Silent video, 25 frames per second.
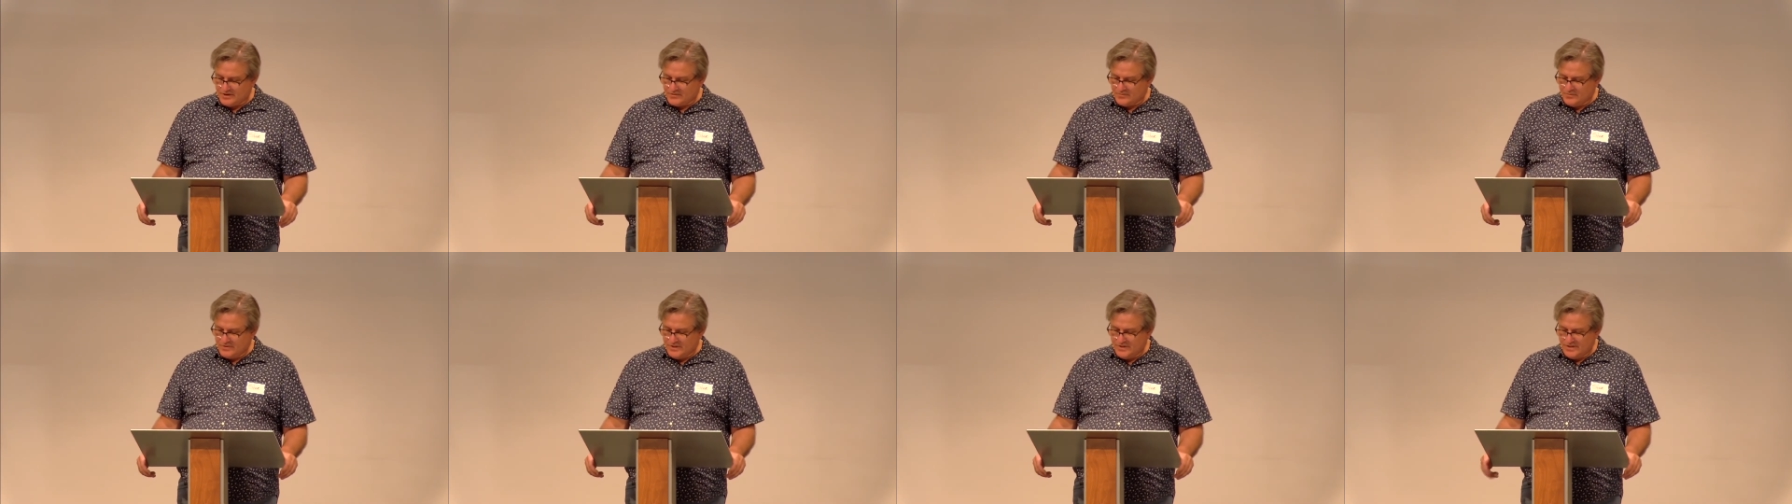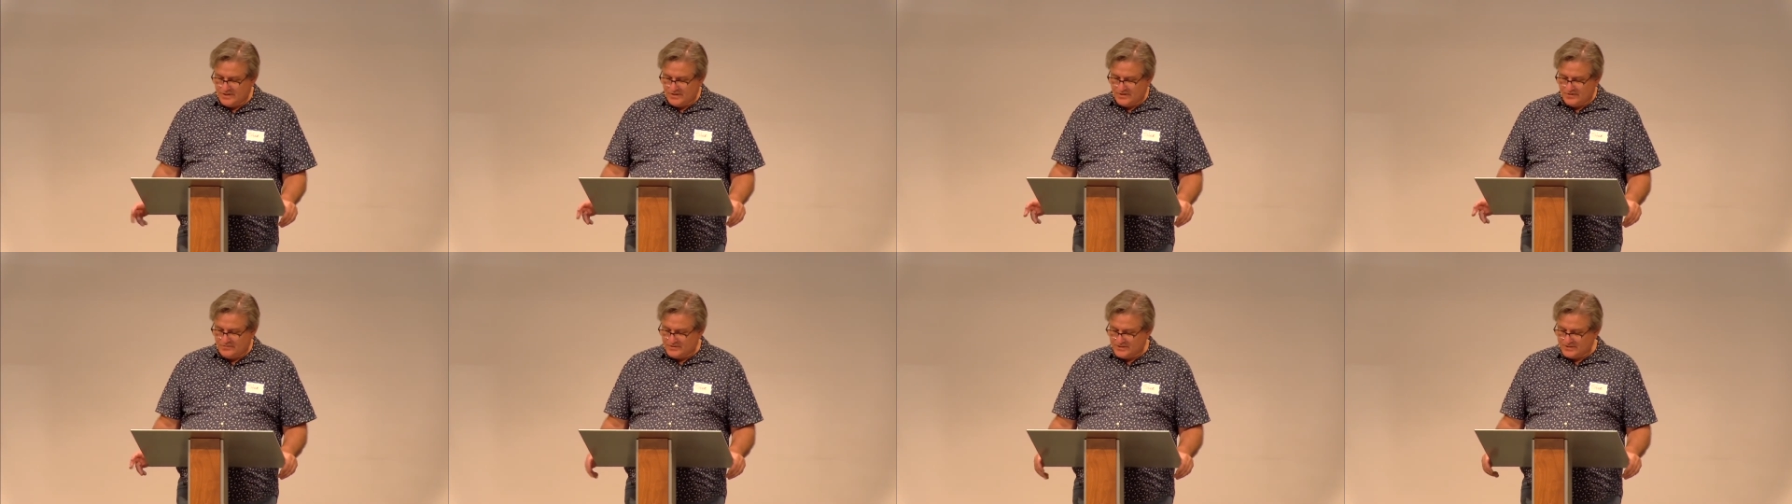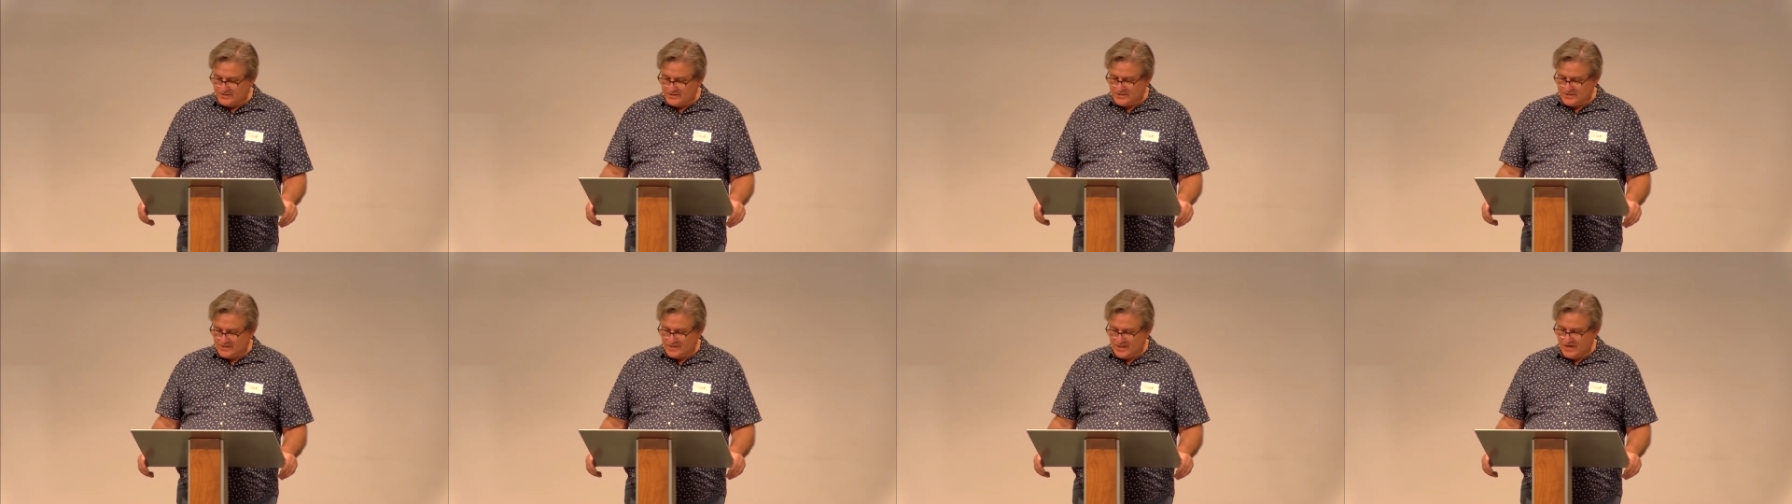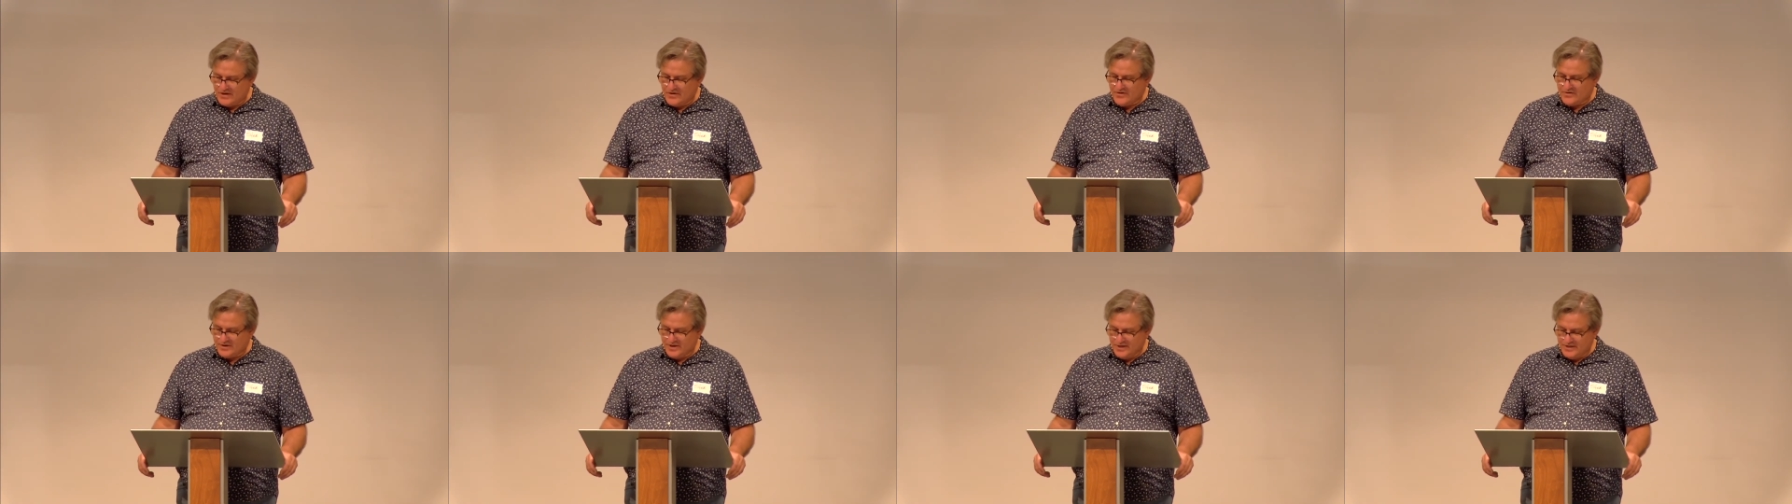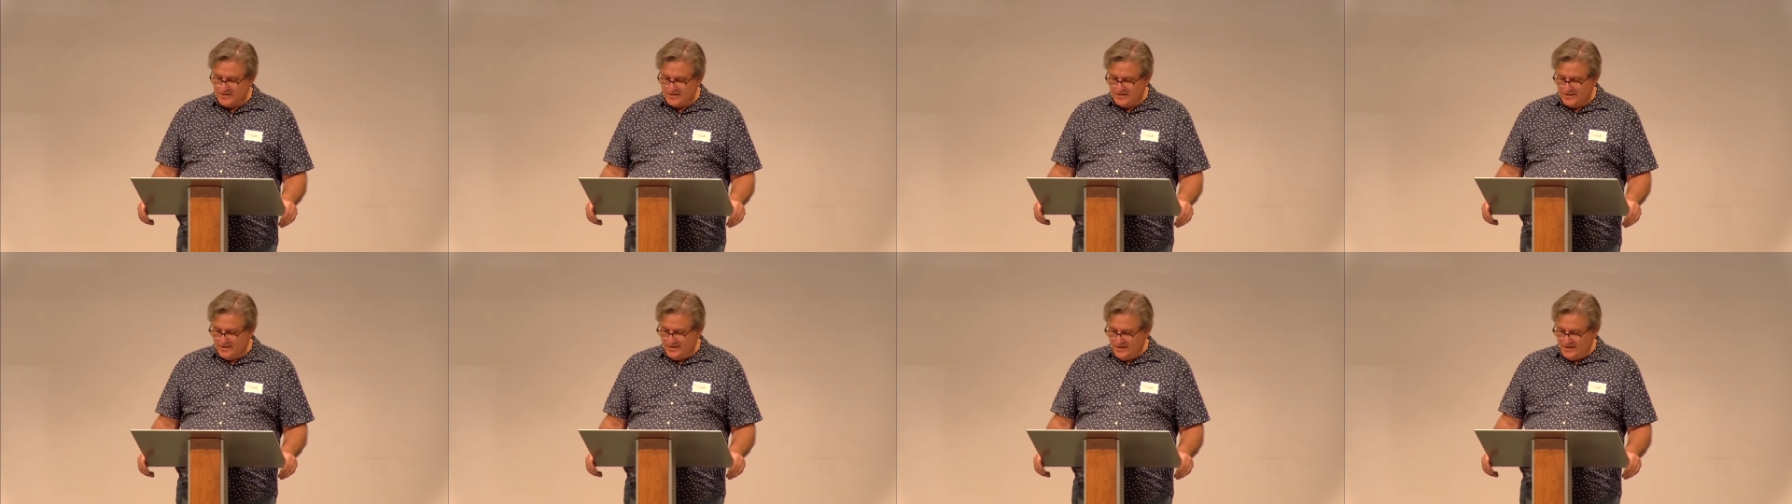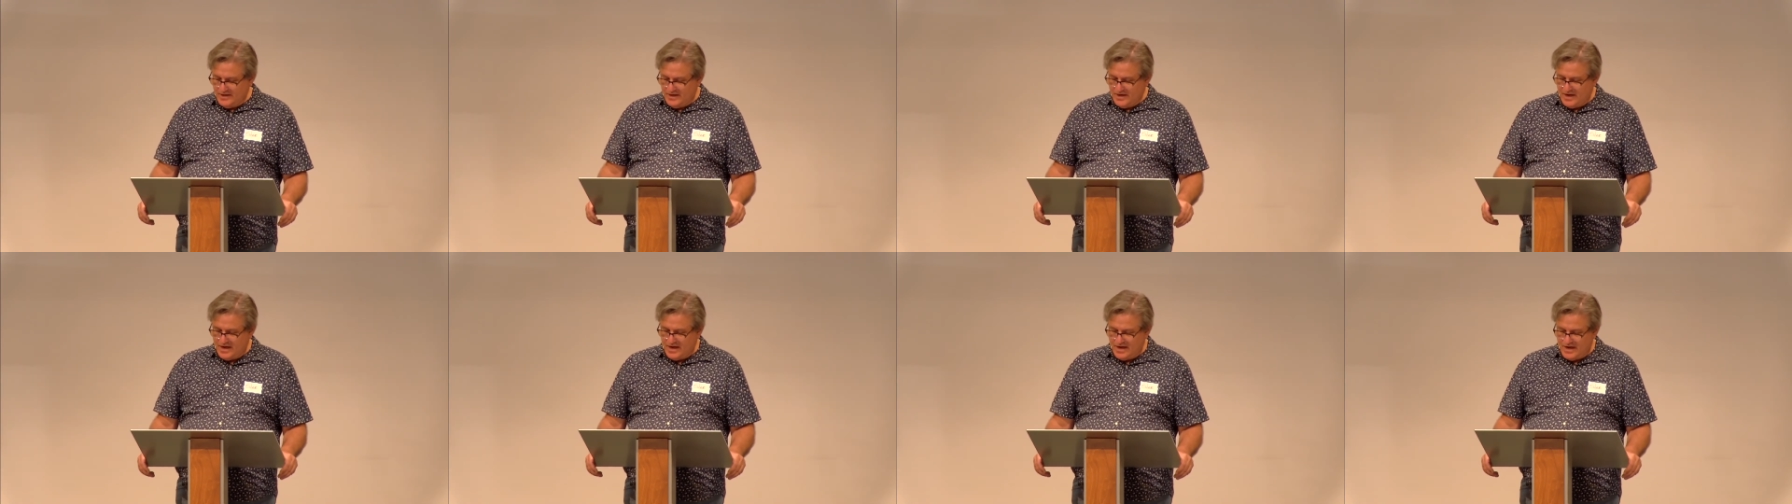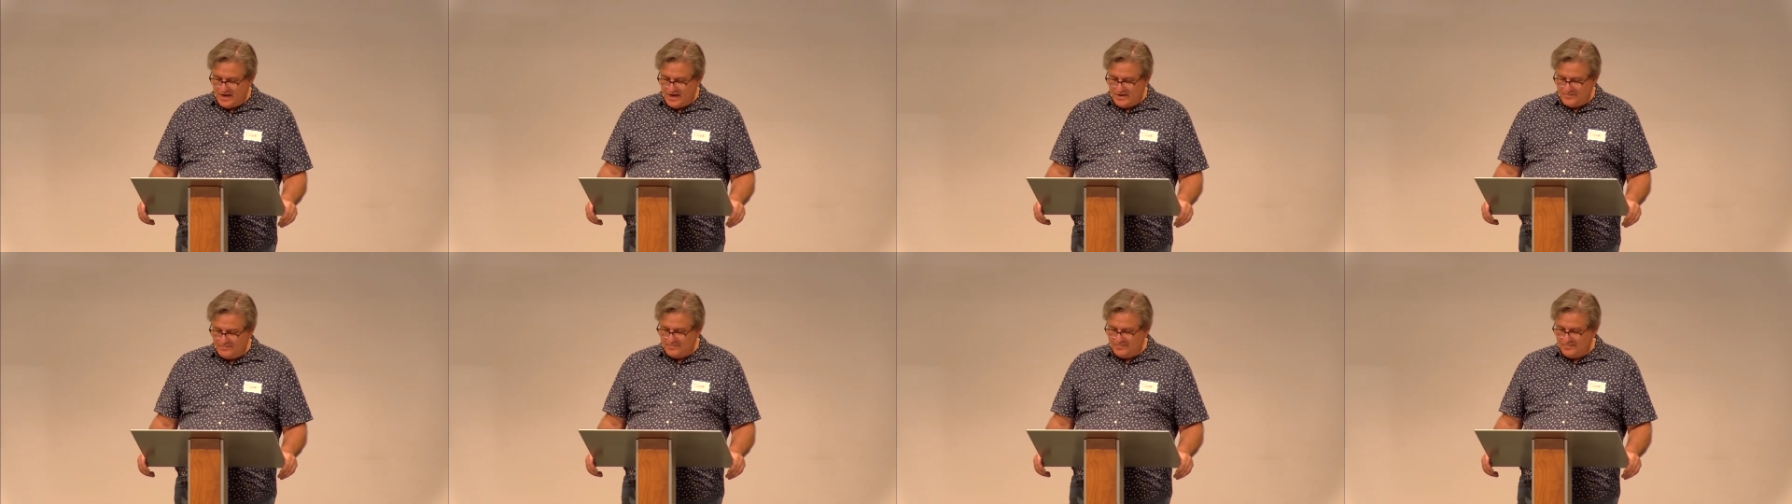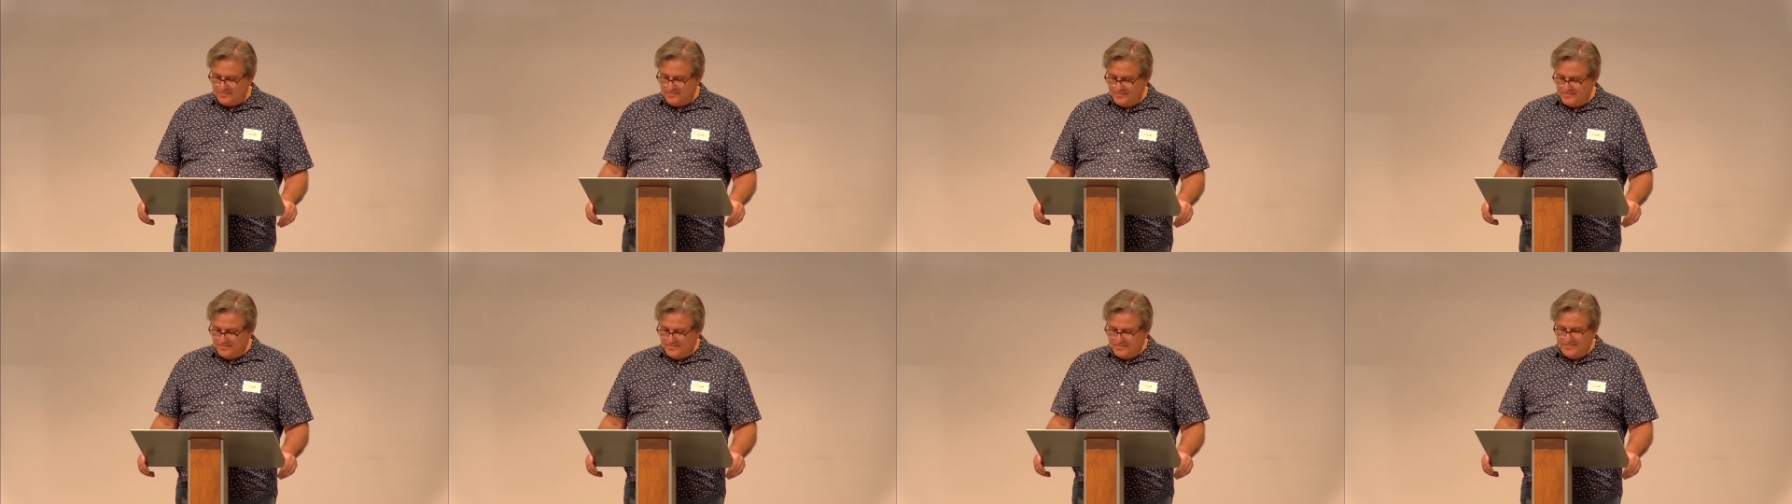our window, which is scary. Um,